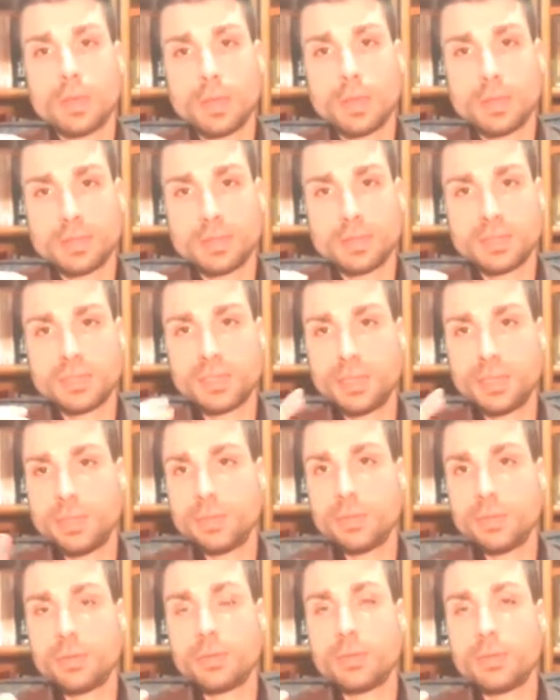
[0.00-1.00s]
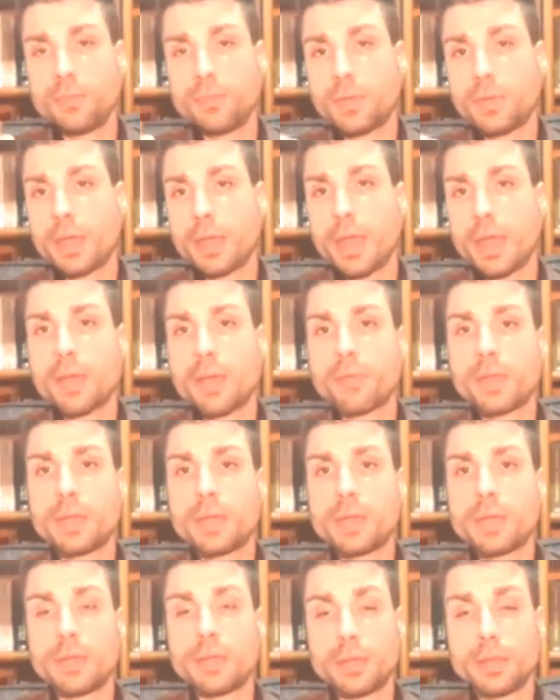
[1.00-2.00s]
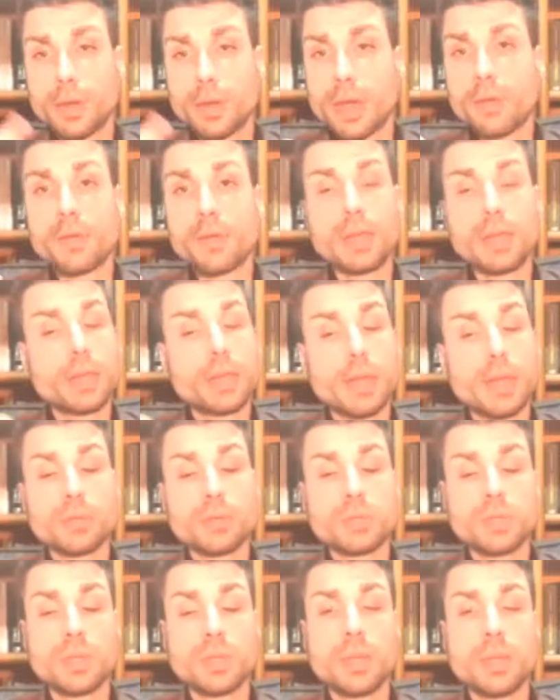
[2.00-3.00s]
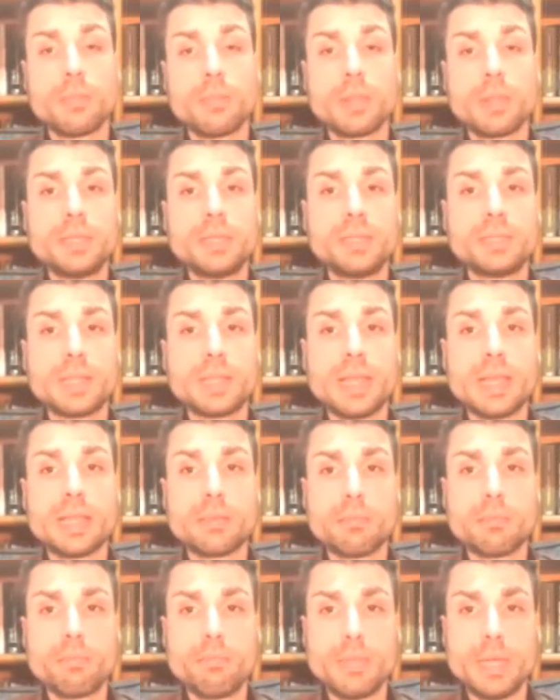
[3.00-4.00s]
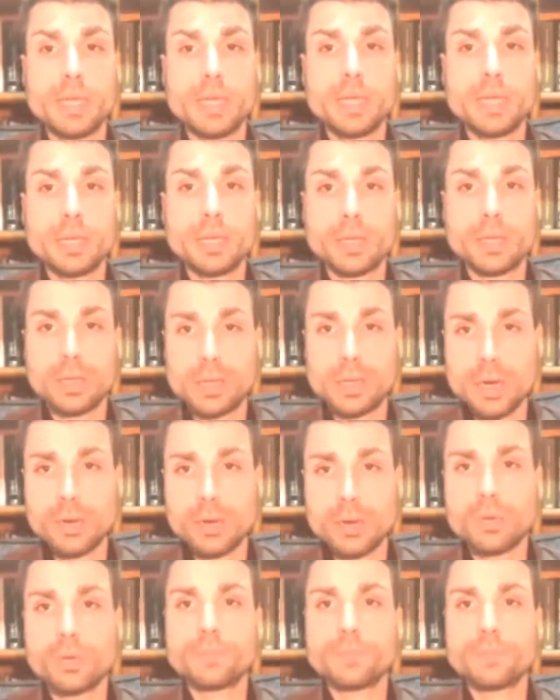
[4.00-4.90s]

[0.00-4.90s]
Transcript: See you. If you have any doubts, please let me know.